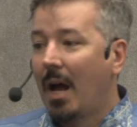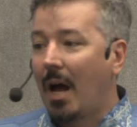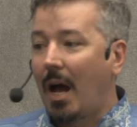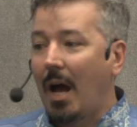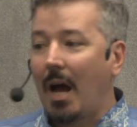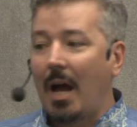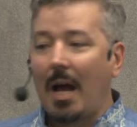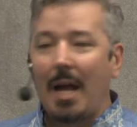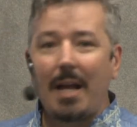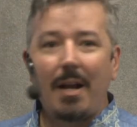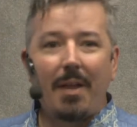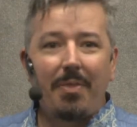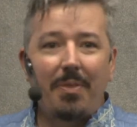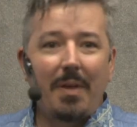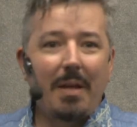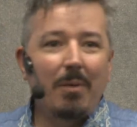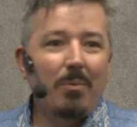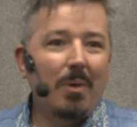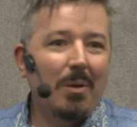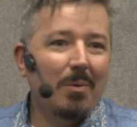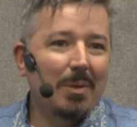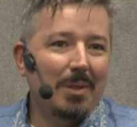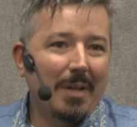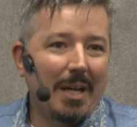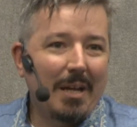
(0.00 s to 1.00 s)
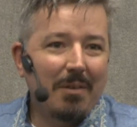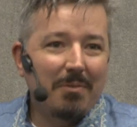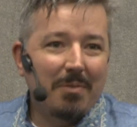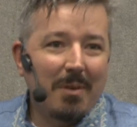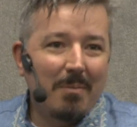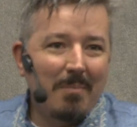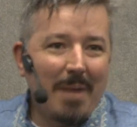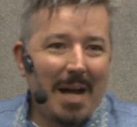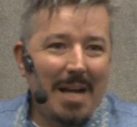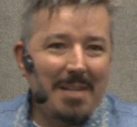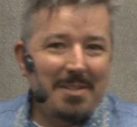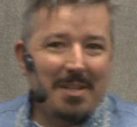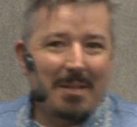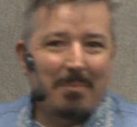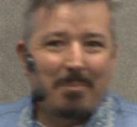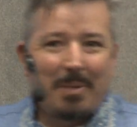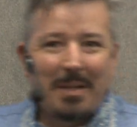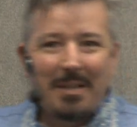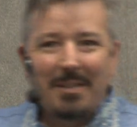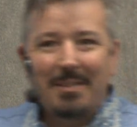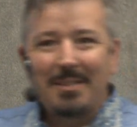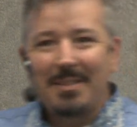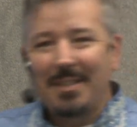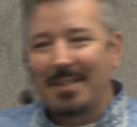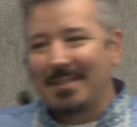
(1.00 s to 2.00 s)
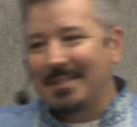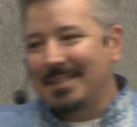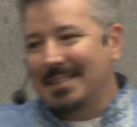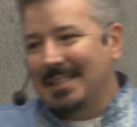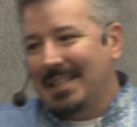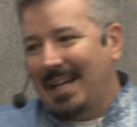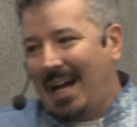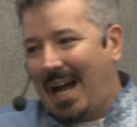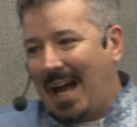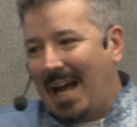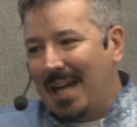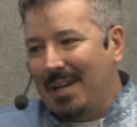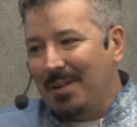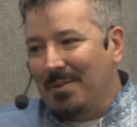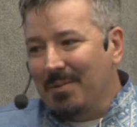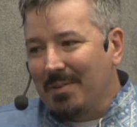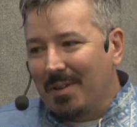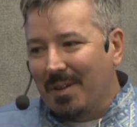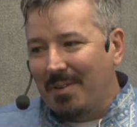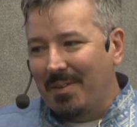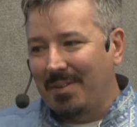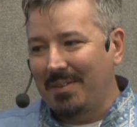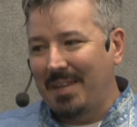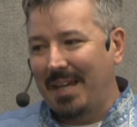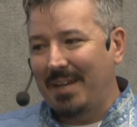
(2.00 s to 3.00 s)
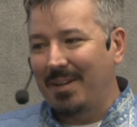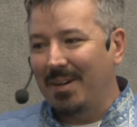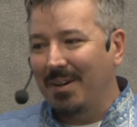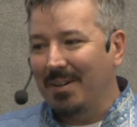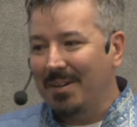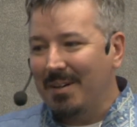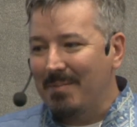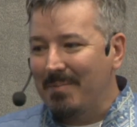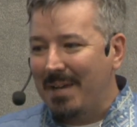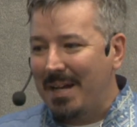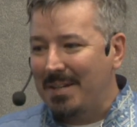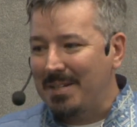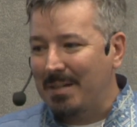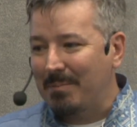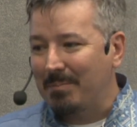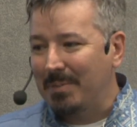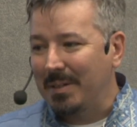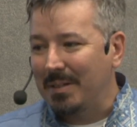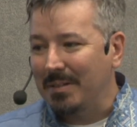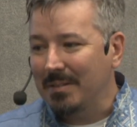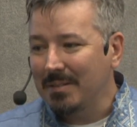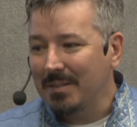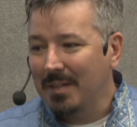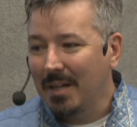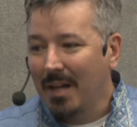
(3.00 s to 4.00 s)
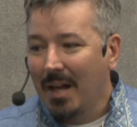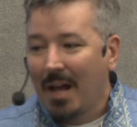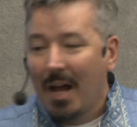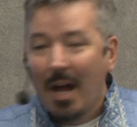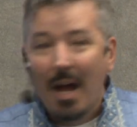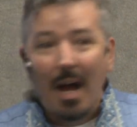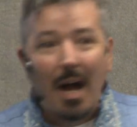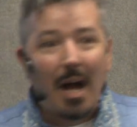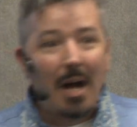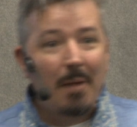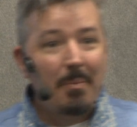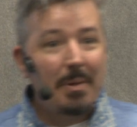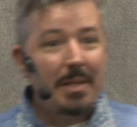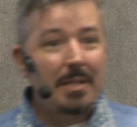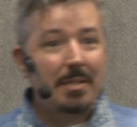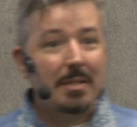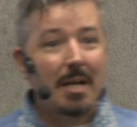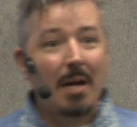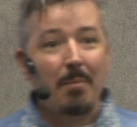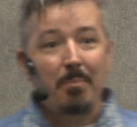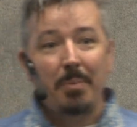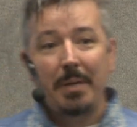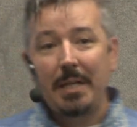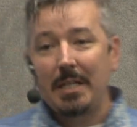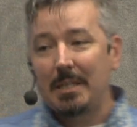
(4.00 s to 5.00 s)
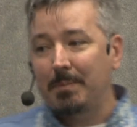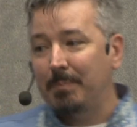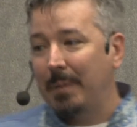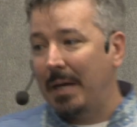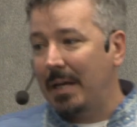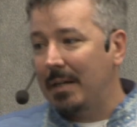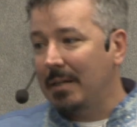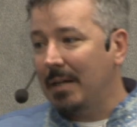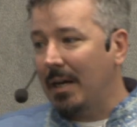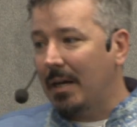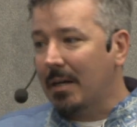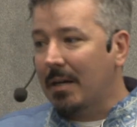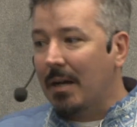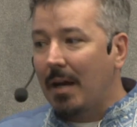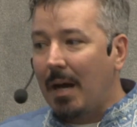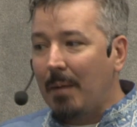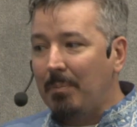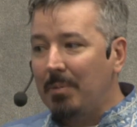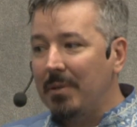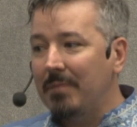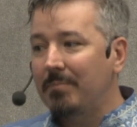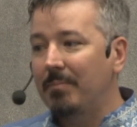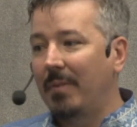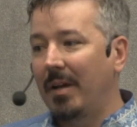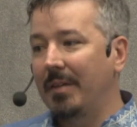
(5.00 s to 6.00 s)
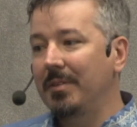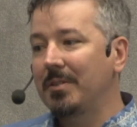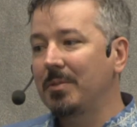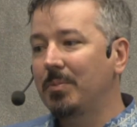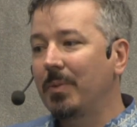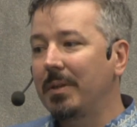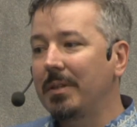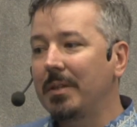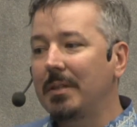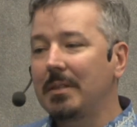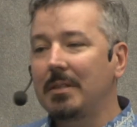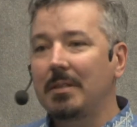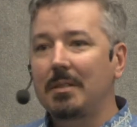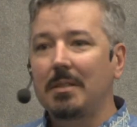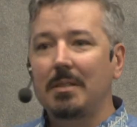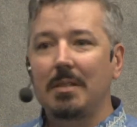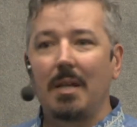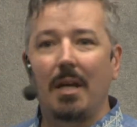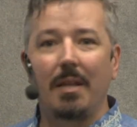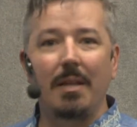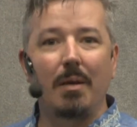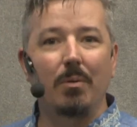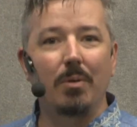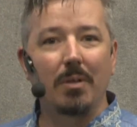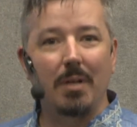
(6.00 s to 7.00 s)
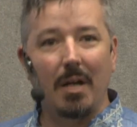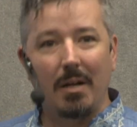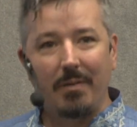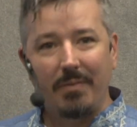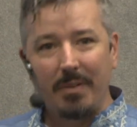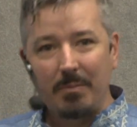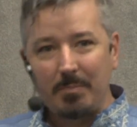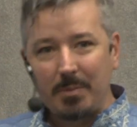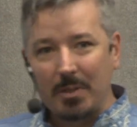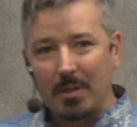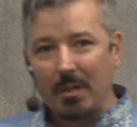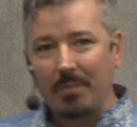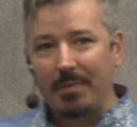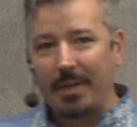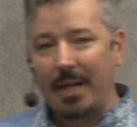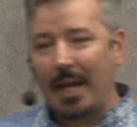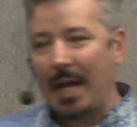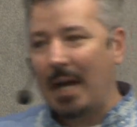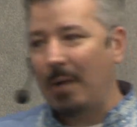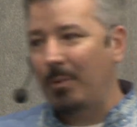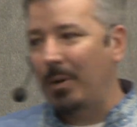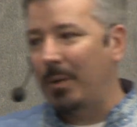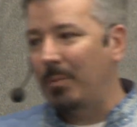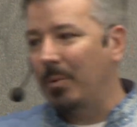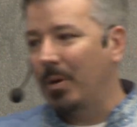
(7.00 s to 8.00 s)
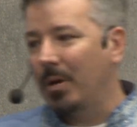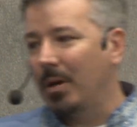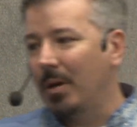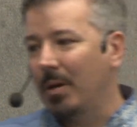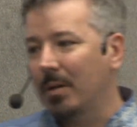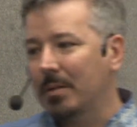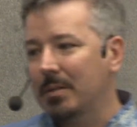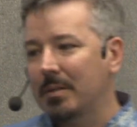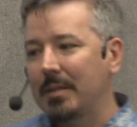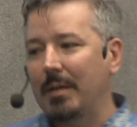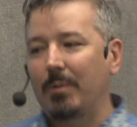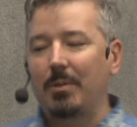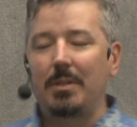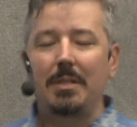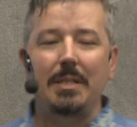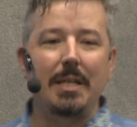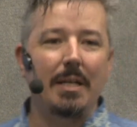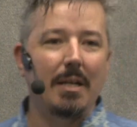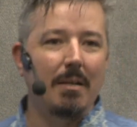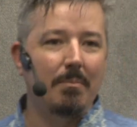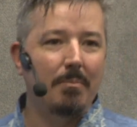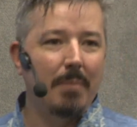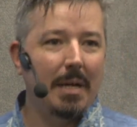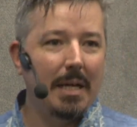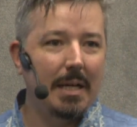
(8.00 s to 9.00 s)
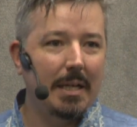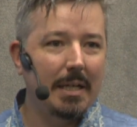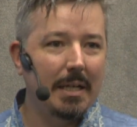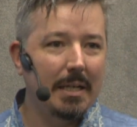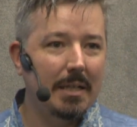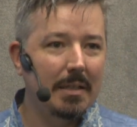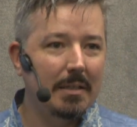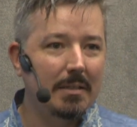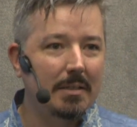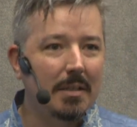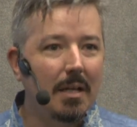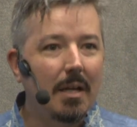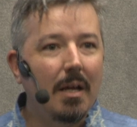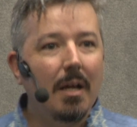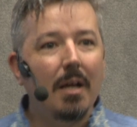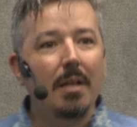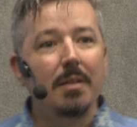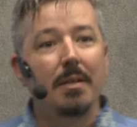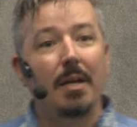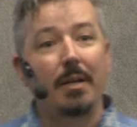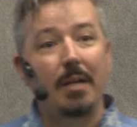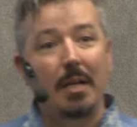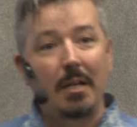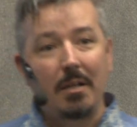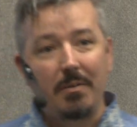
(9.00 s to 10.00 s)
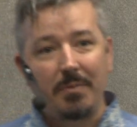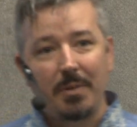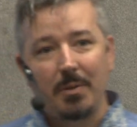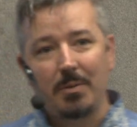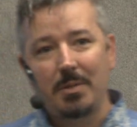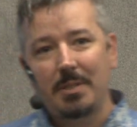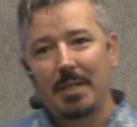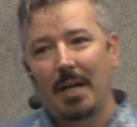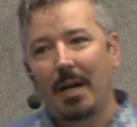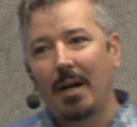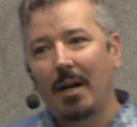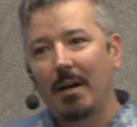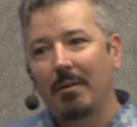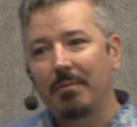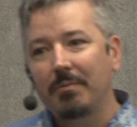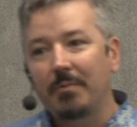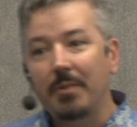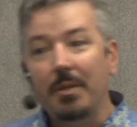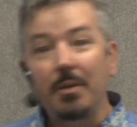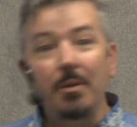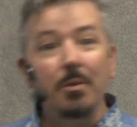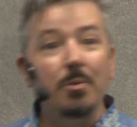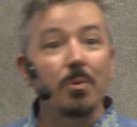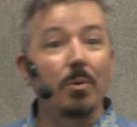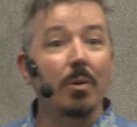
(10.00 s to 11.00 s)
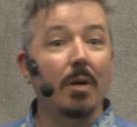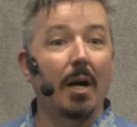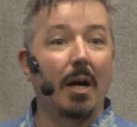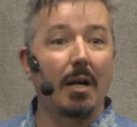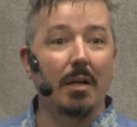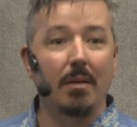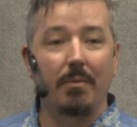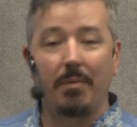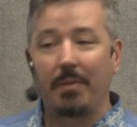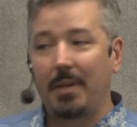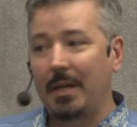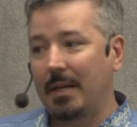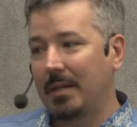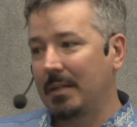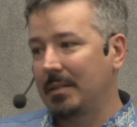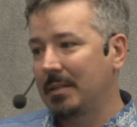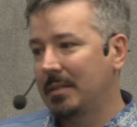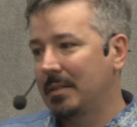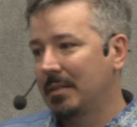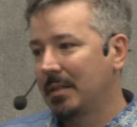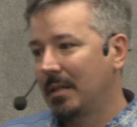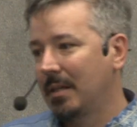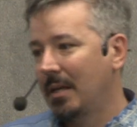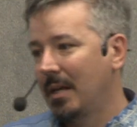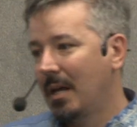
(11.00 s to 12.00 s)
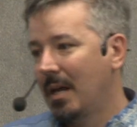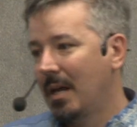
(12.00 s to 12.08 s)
And I think we were looking for a magic pill, and I don't know that they got a magic pill. But this company spent a couple of months with us, and they were kind of observing how we worked. They would sit in meetings, they'd interview staff, the usual kind of things.